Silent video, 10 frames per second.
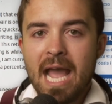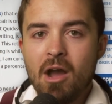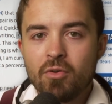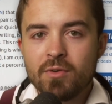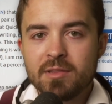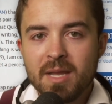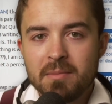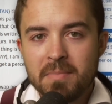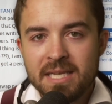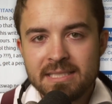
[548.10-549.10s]
algorithmic
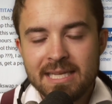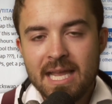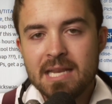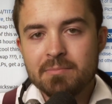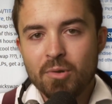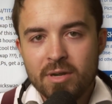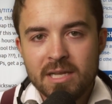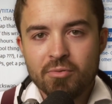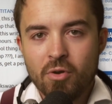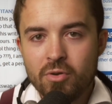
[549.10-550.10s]
minting and
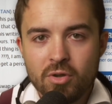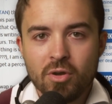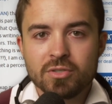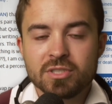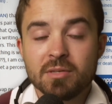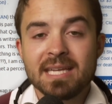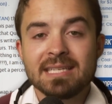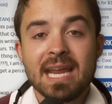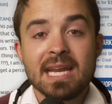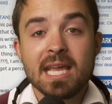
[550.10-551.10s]
burning protocols to
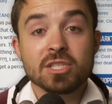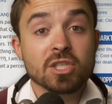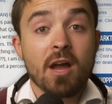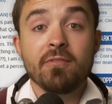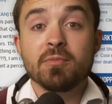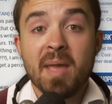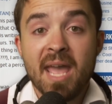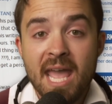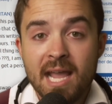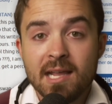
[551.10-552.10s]
maintain a soft
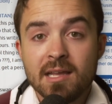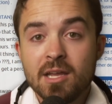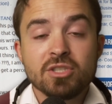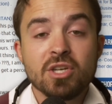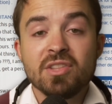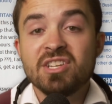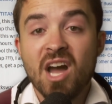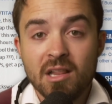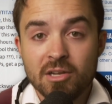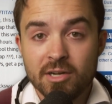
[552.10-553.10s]
peg to the
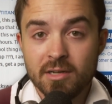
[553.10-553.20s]
dollar.